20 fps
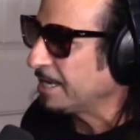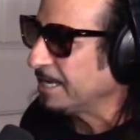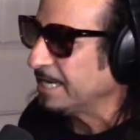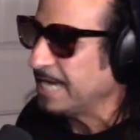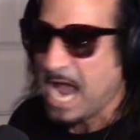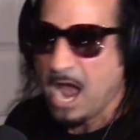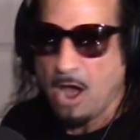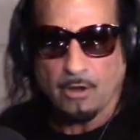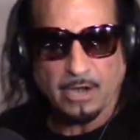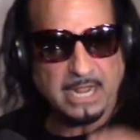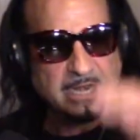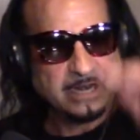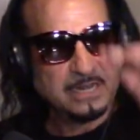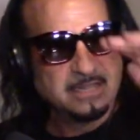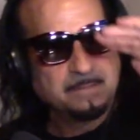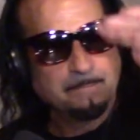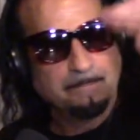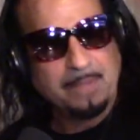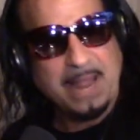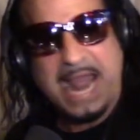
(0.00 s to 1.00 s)
out. And in
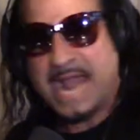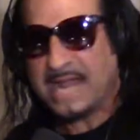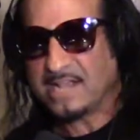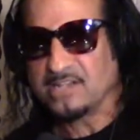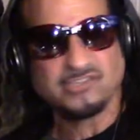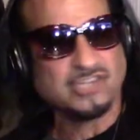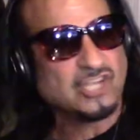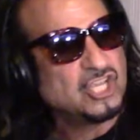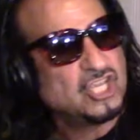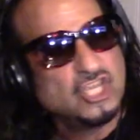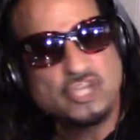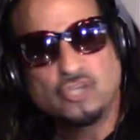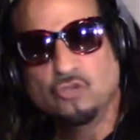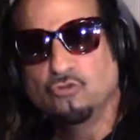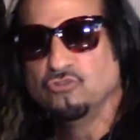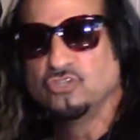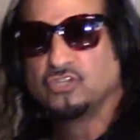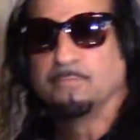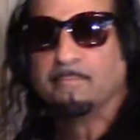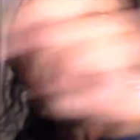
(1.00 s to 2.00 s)
the back is a
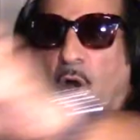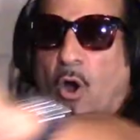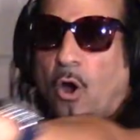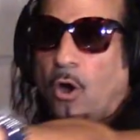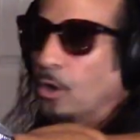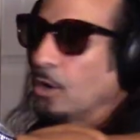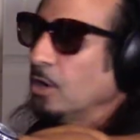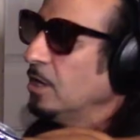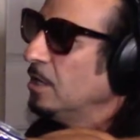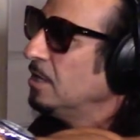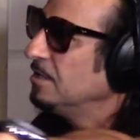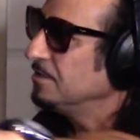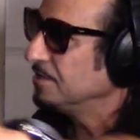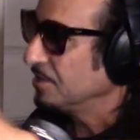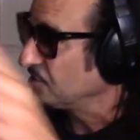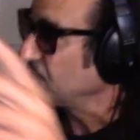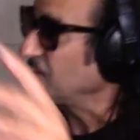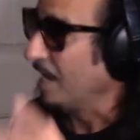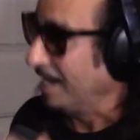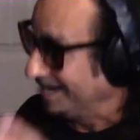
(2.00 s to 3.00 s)
huge bar
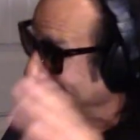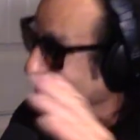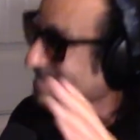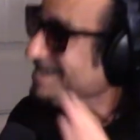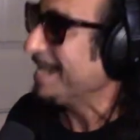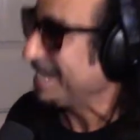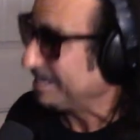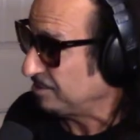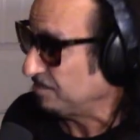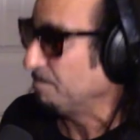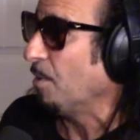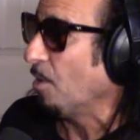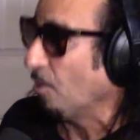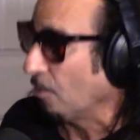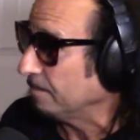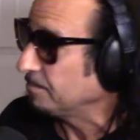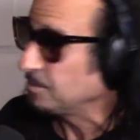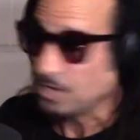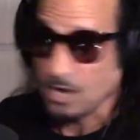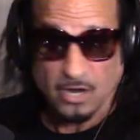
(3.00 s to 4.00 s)
that's a nice bar.
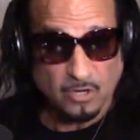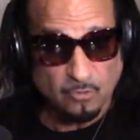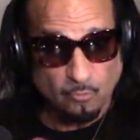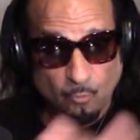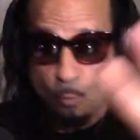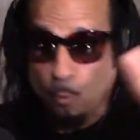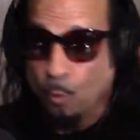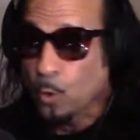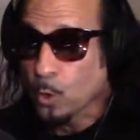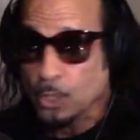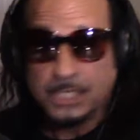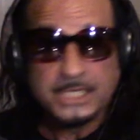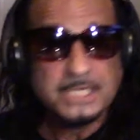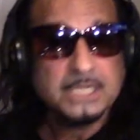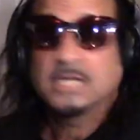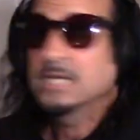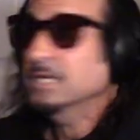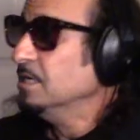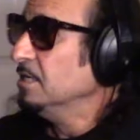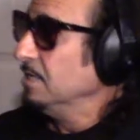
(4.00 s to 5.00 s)
I'm talking wood.
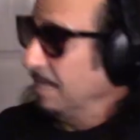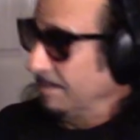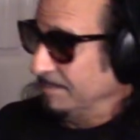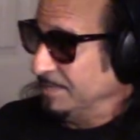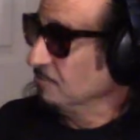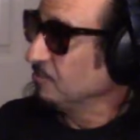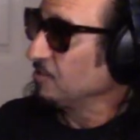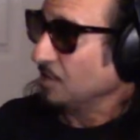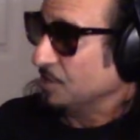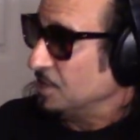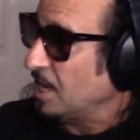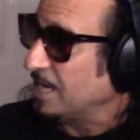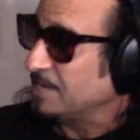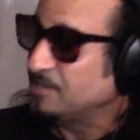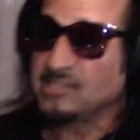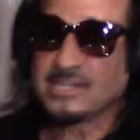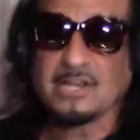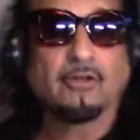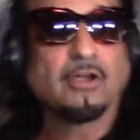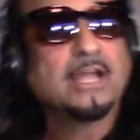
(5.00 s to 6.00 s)
I mean, it was a
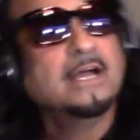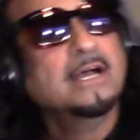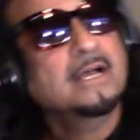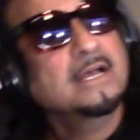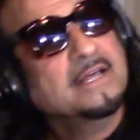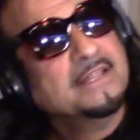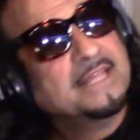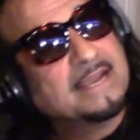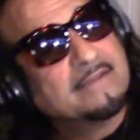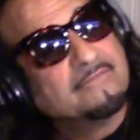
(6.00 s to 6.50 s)
nice area. They have